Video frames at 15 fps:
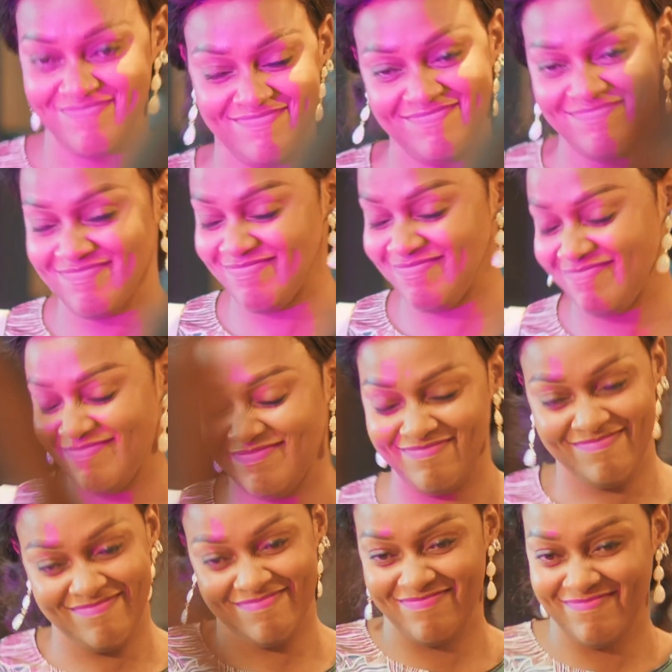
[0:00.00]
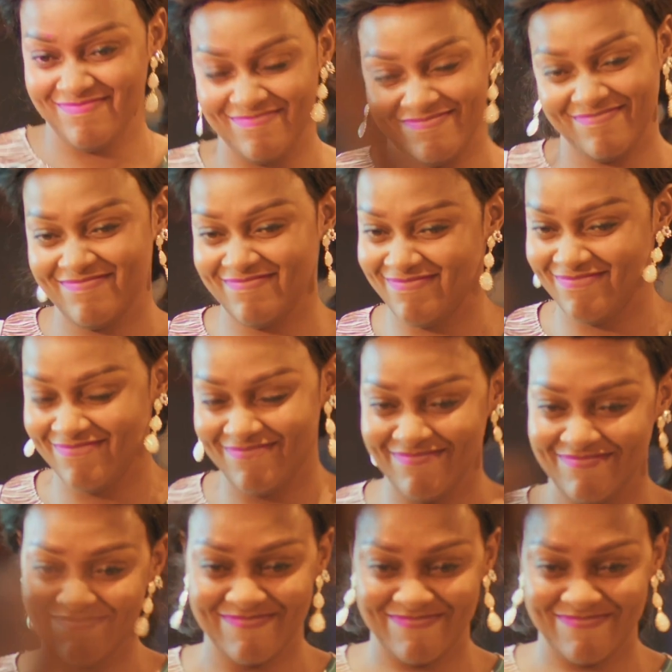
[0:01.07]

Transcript: on JDC. Yeah. People don't